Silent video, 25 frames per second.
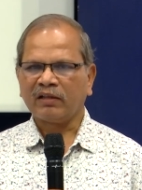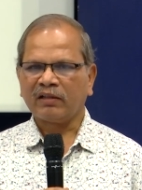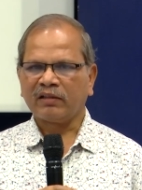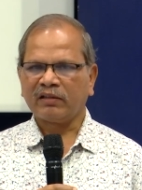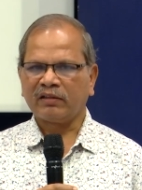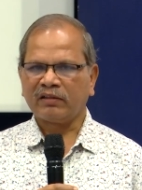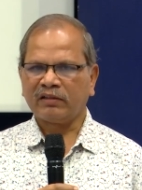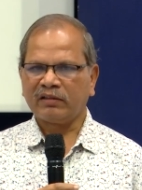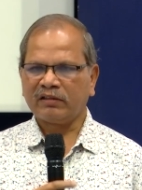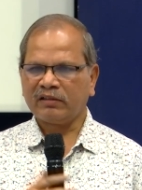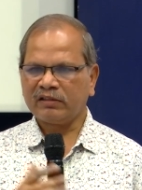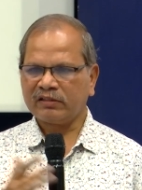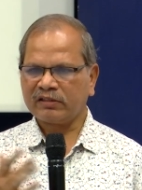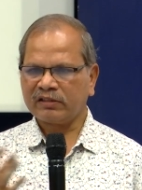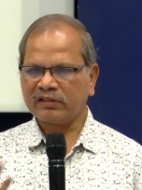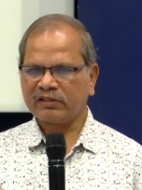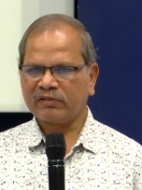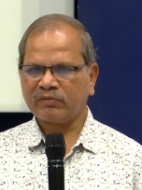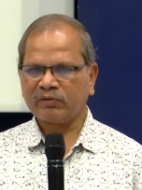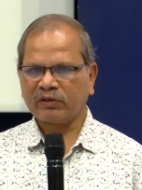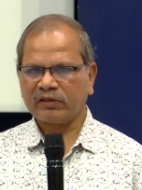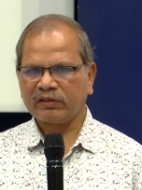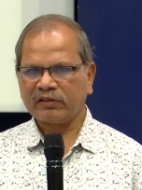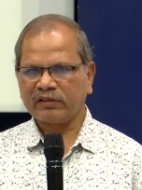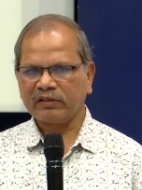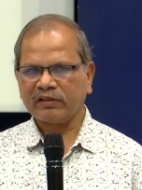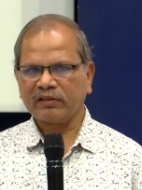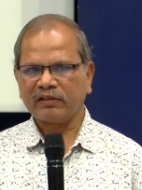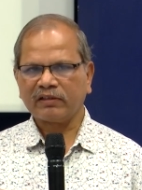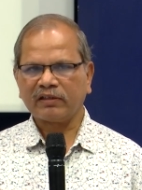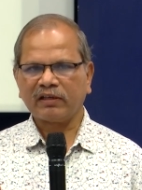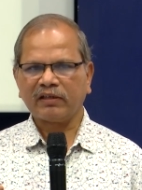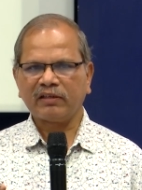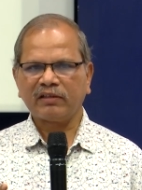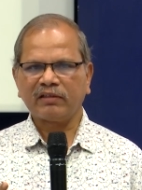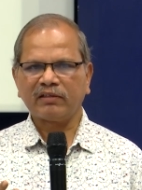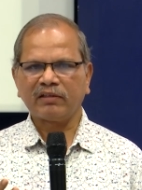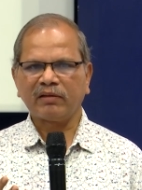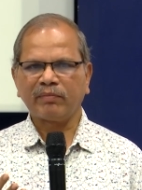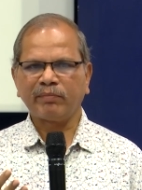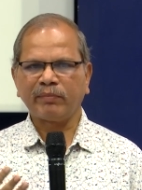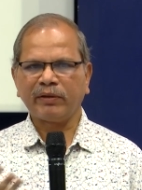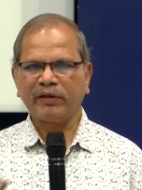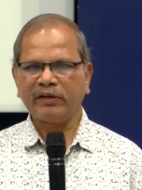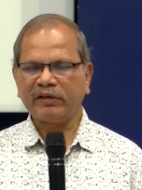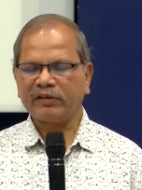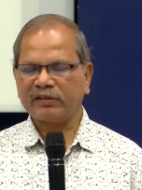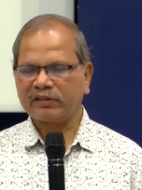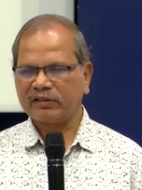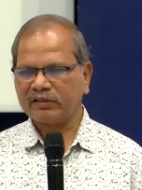This is one thing. Then the
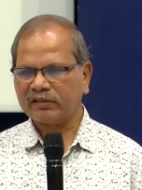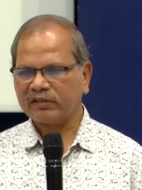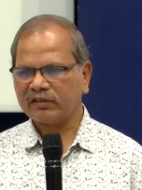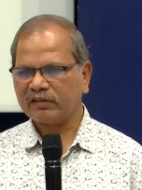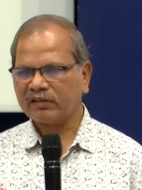merit.